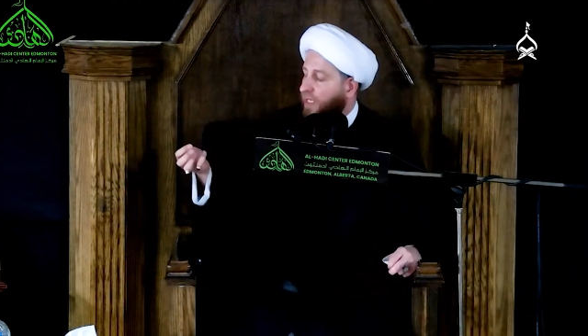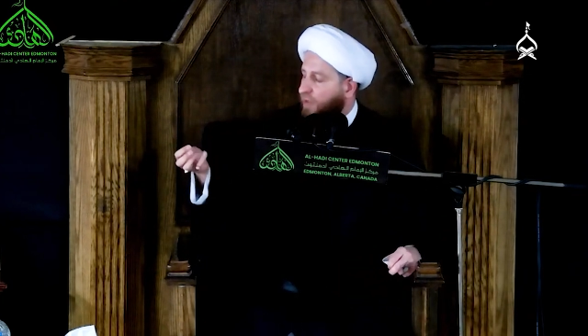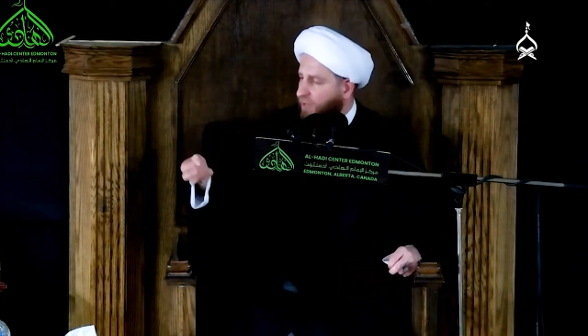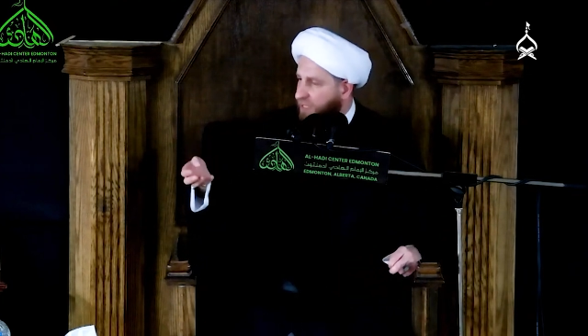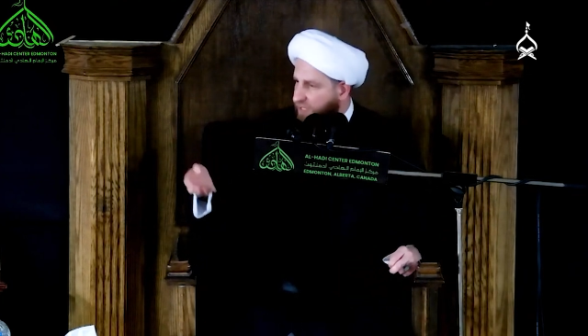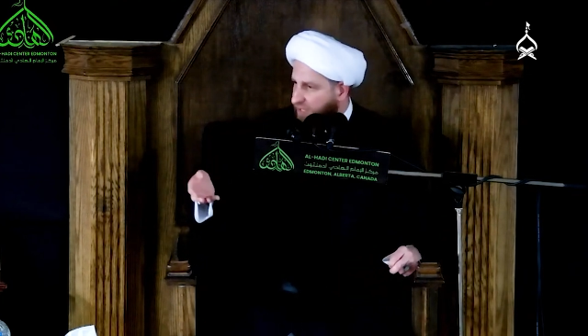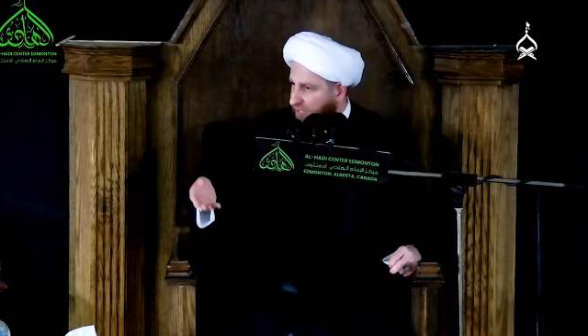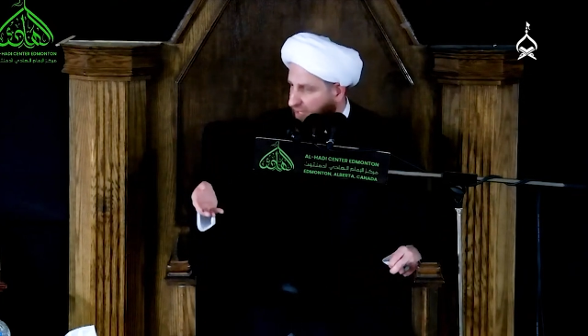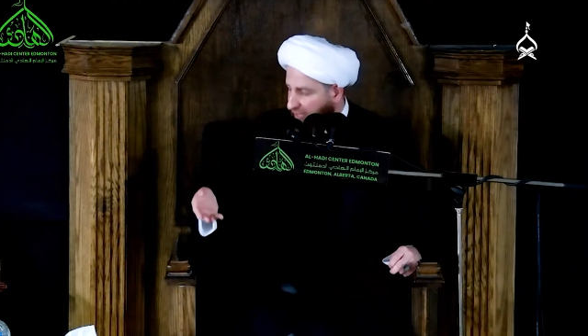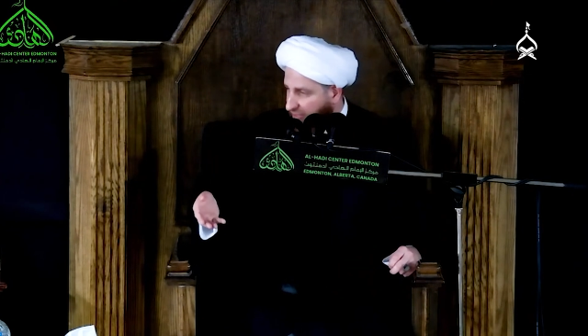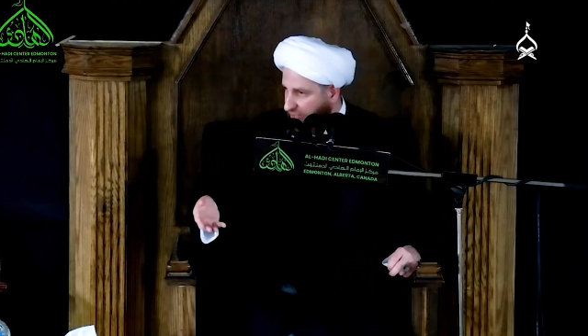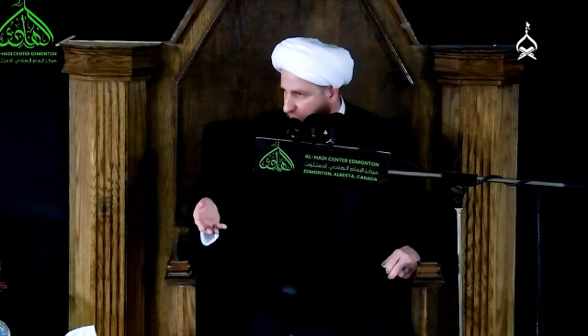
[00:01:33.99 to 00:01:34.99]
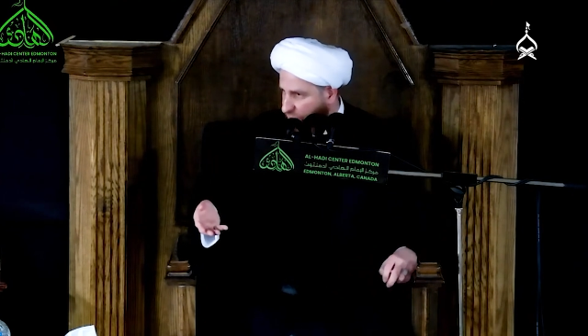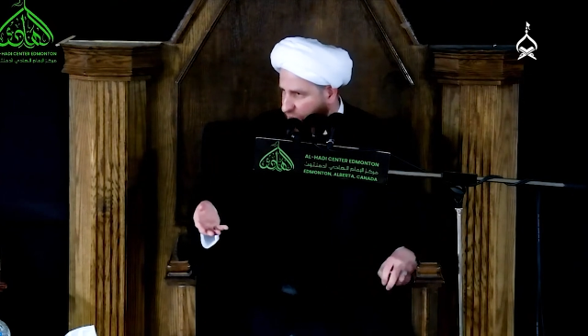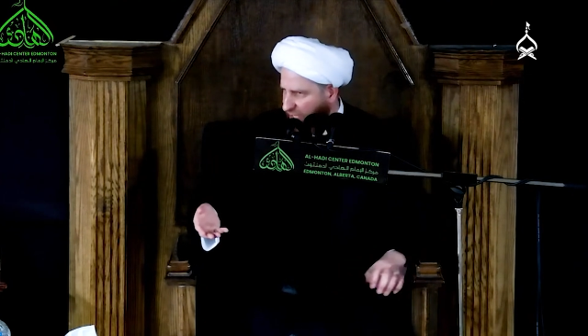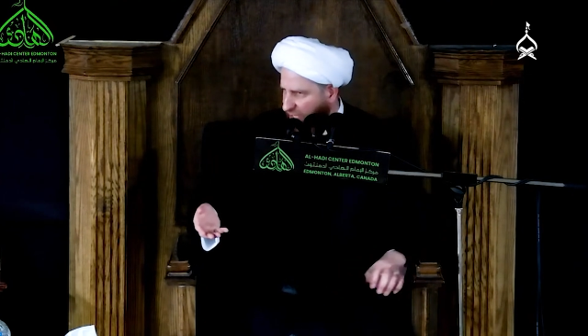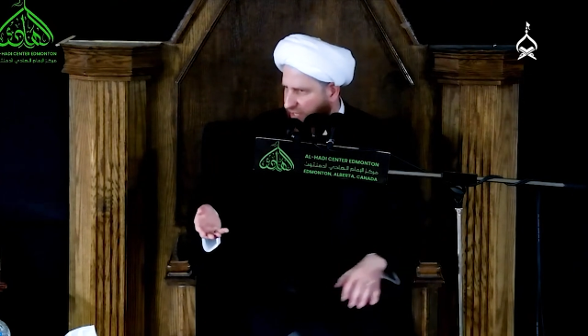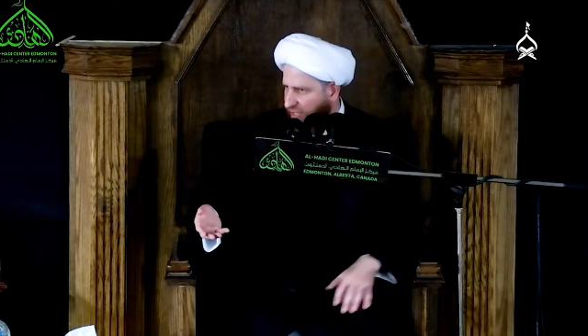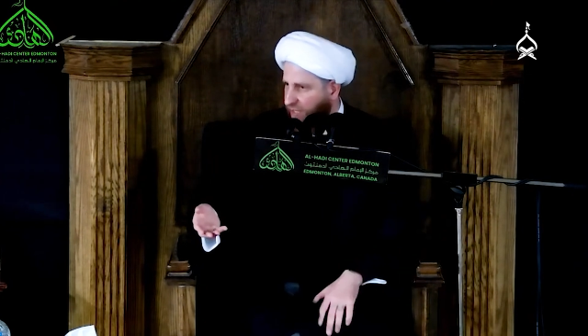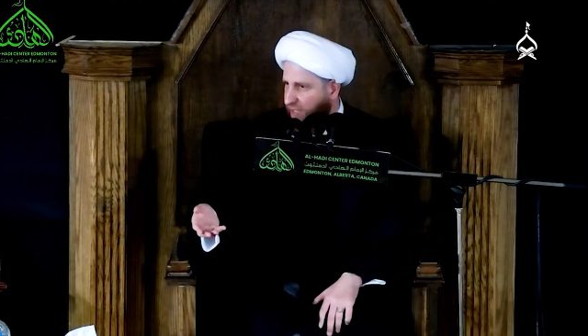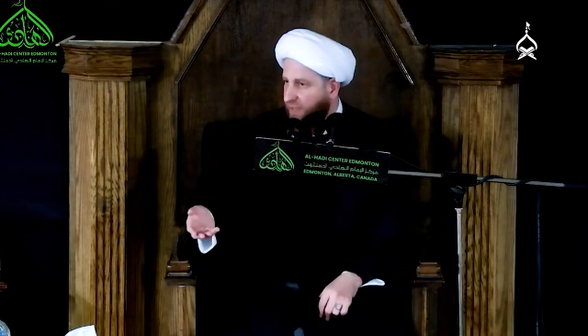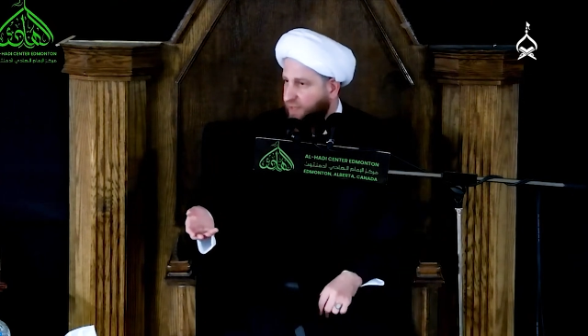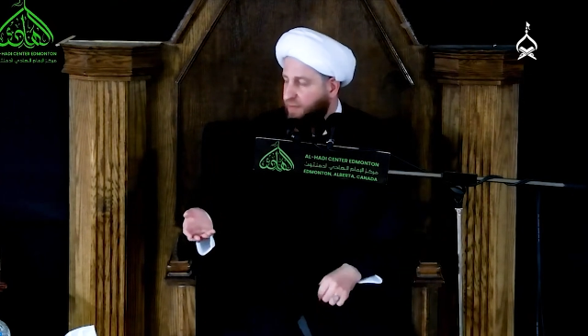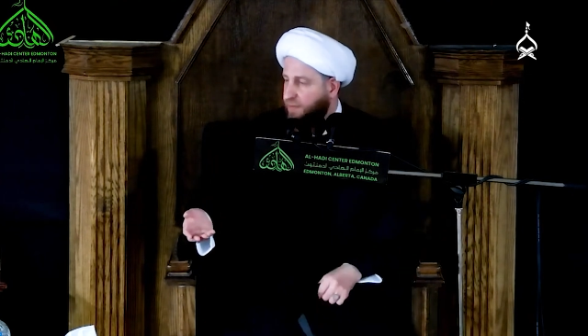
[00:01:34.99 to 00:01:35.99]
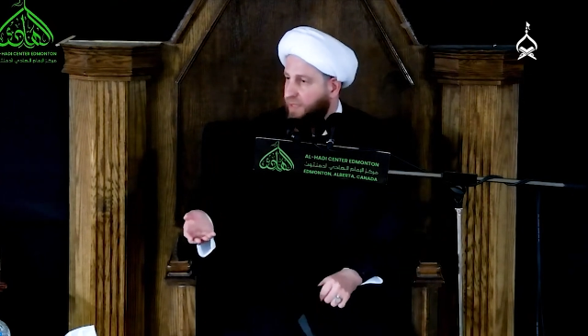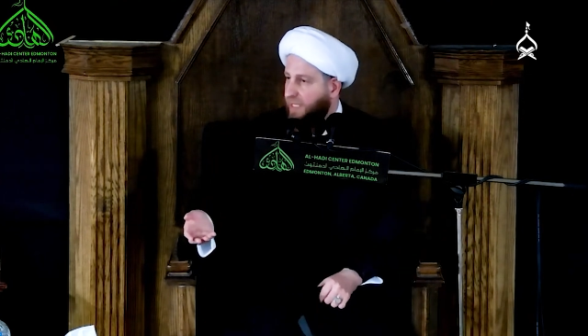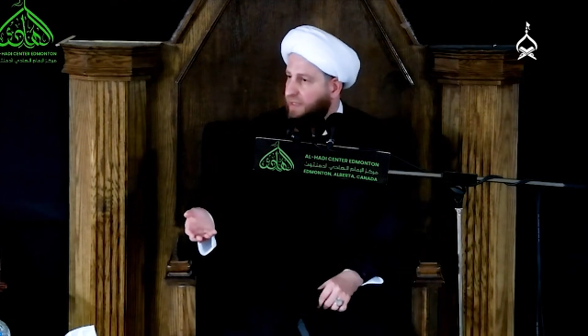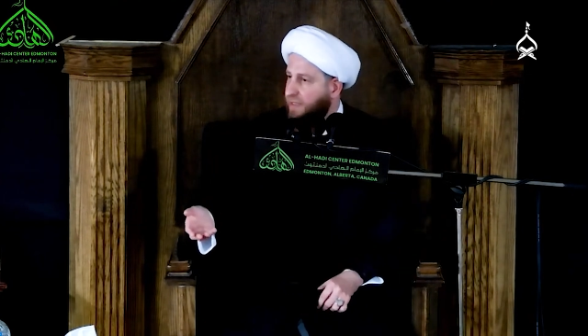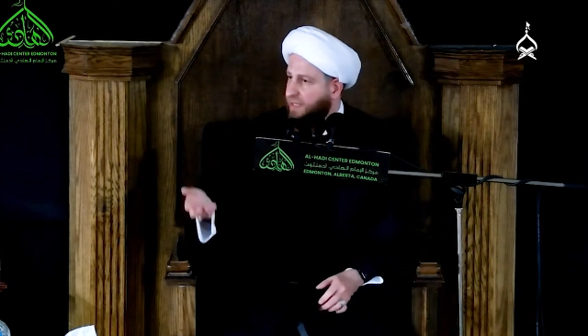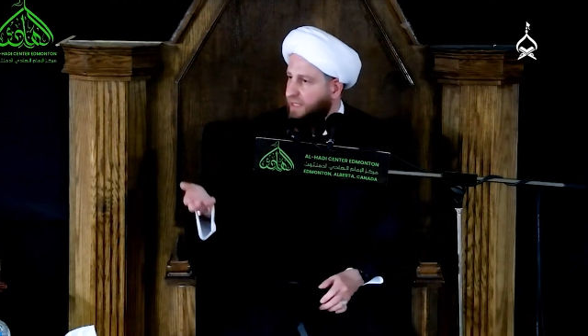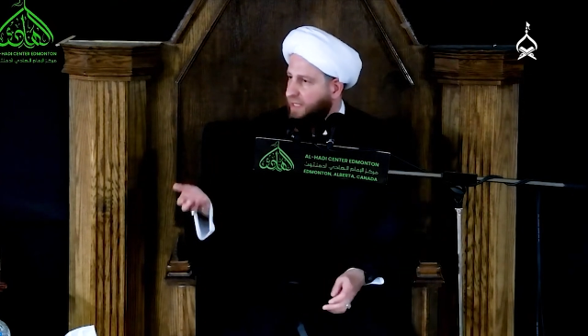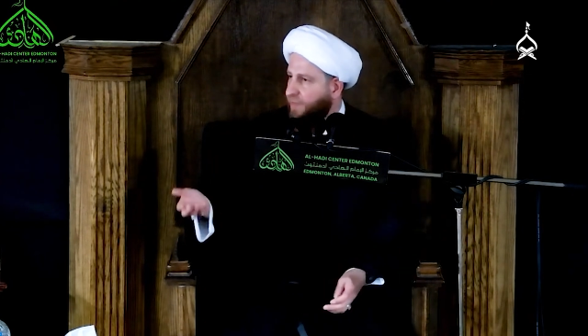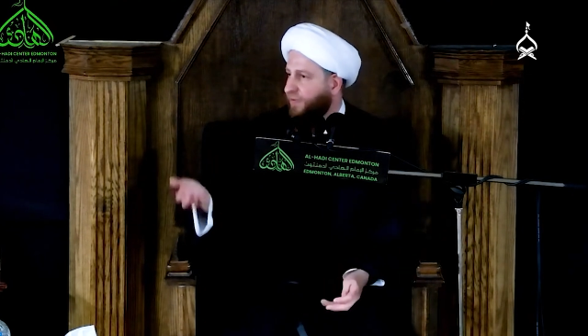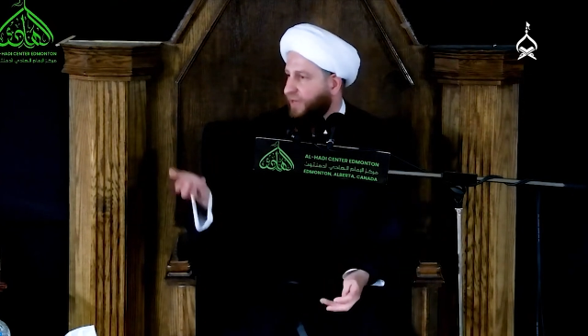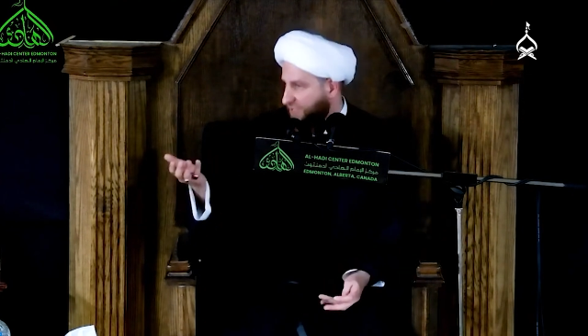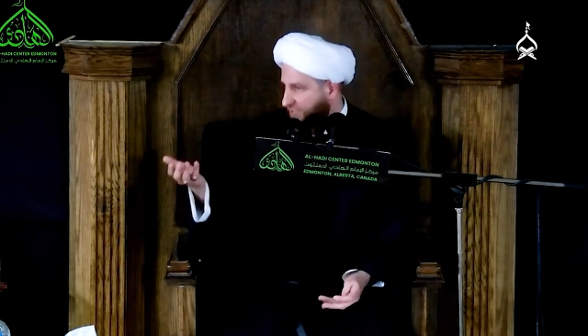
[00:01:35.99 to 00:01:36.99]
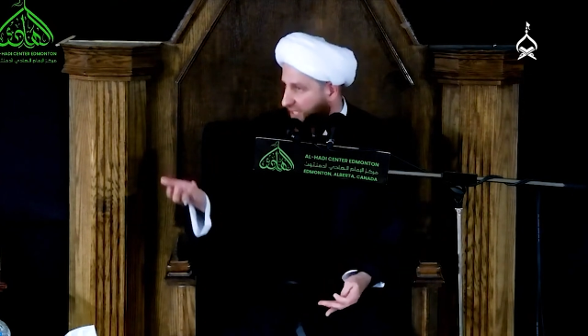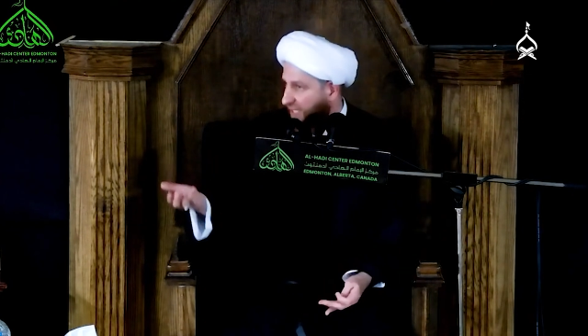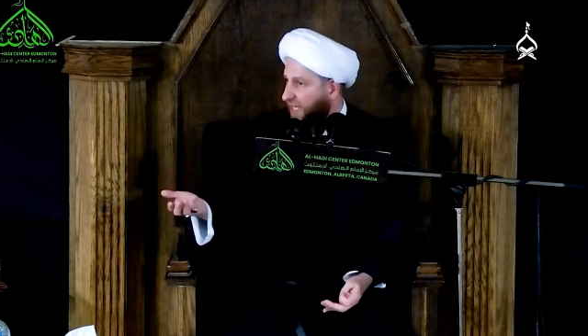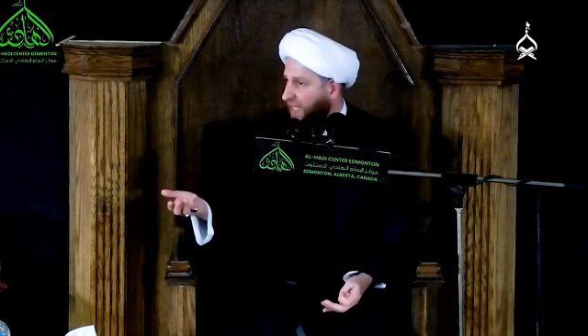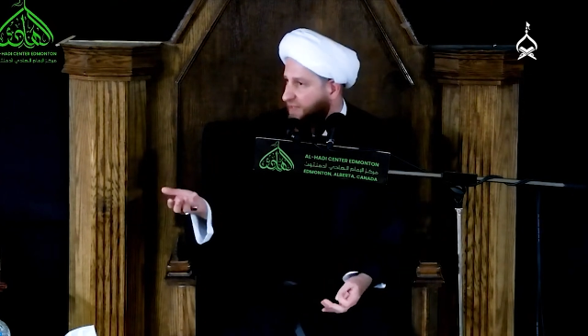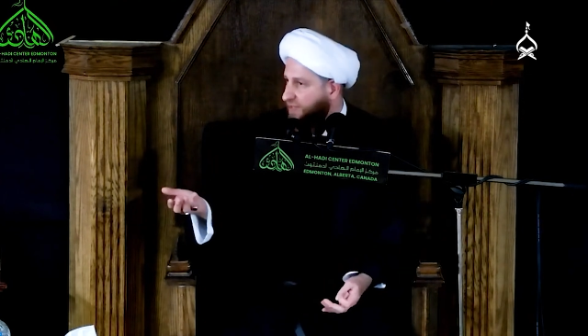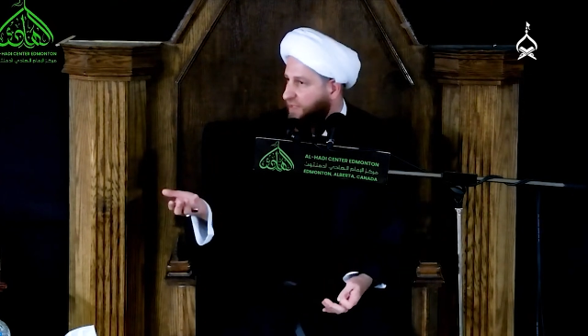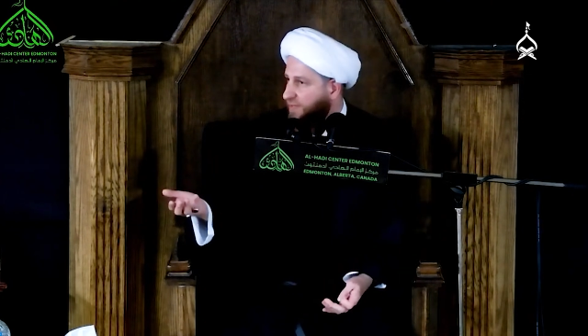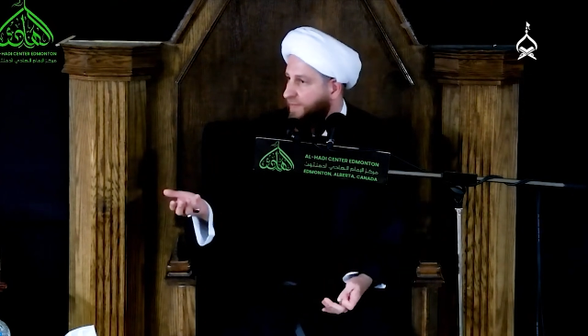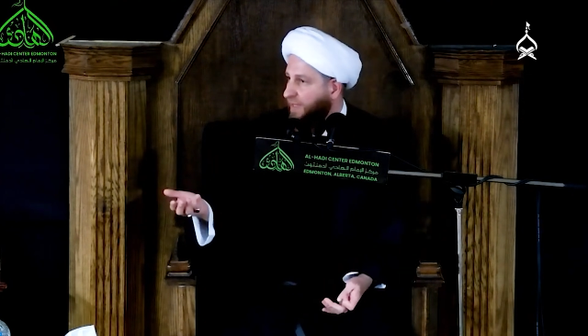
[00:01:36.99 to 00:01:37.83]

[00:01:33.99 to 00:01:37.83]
he was sitting at his musalla. He prayed salat.